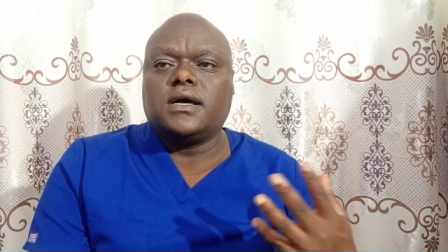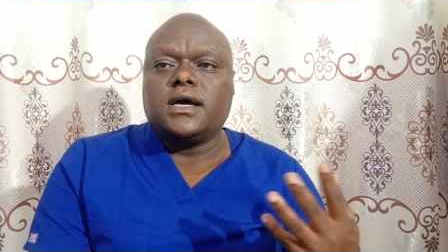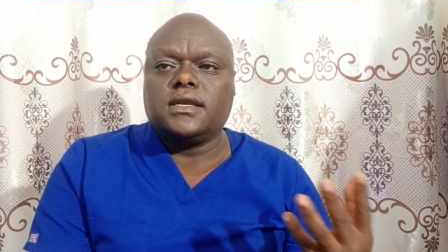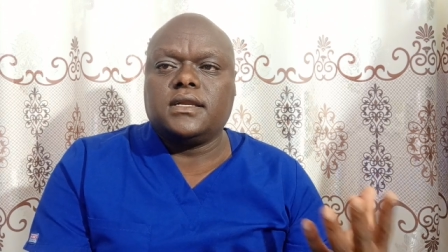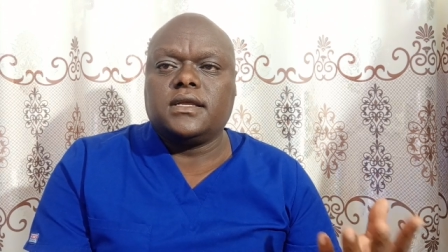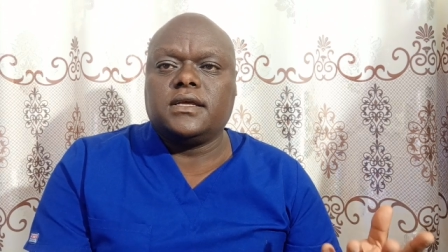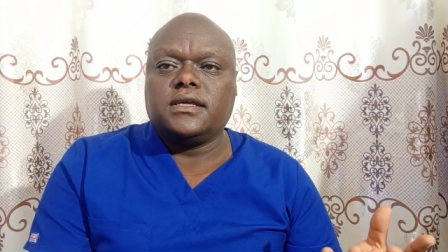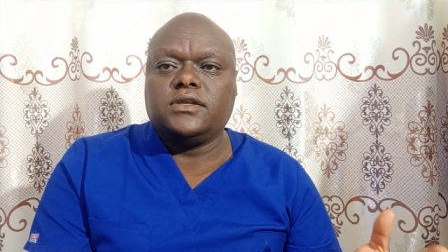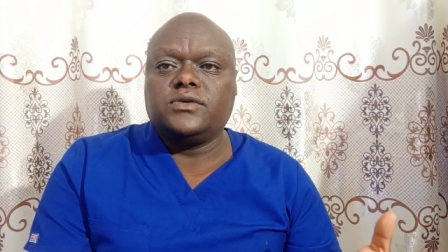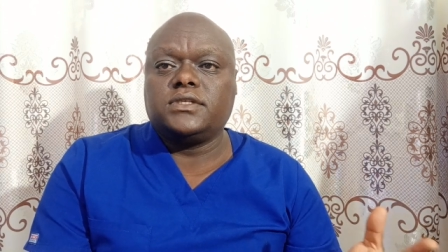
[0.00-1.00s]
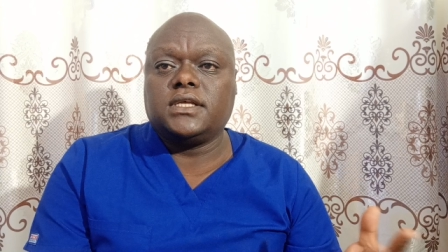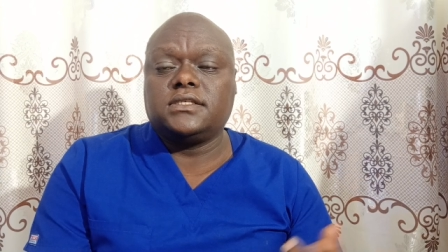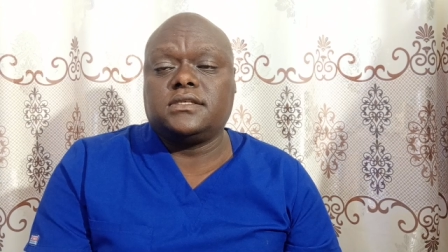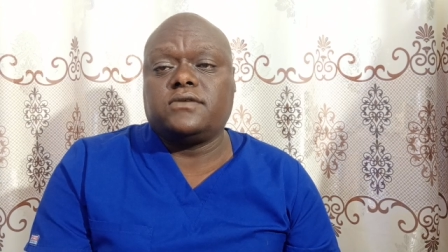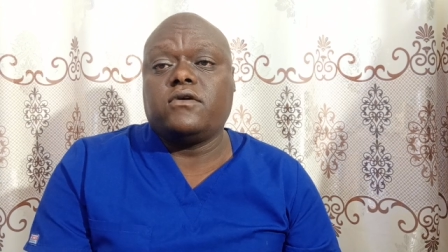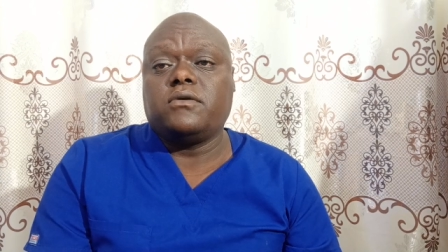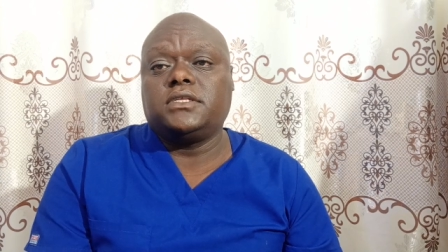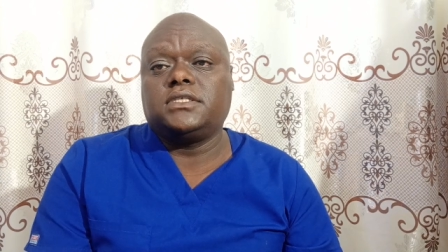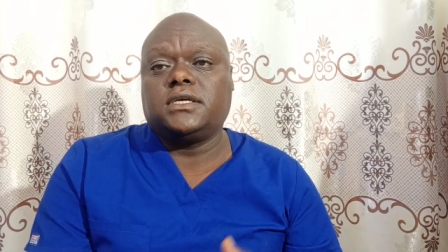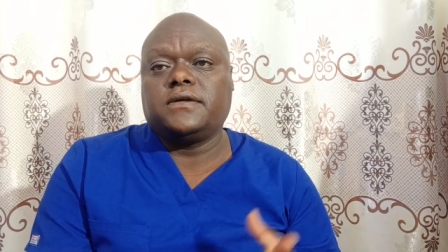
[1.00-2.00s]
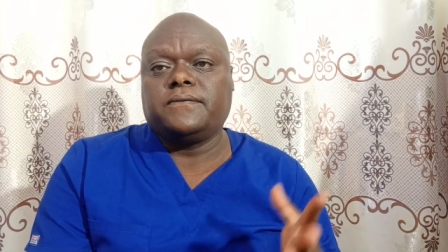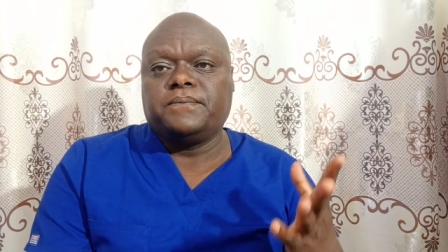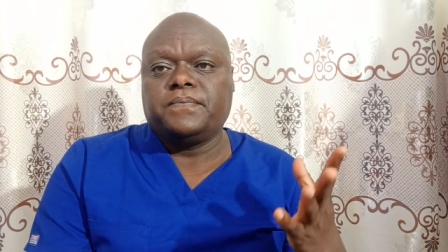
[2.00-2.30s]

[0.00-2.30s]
and induces vomiting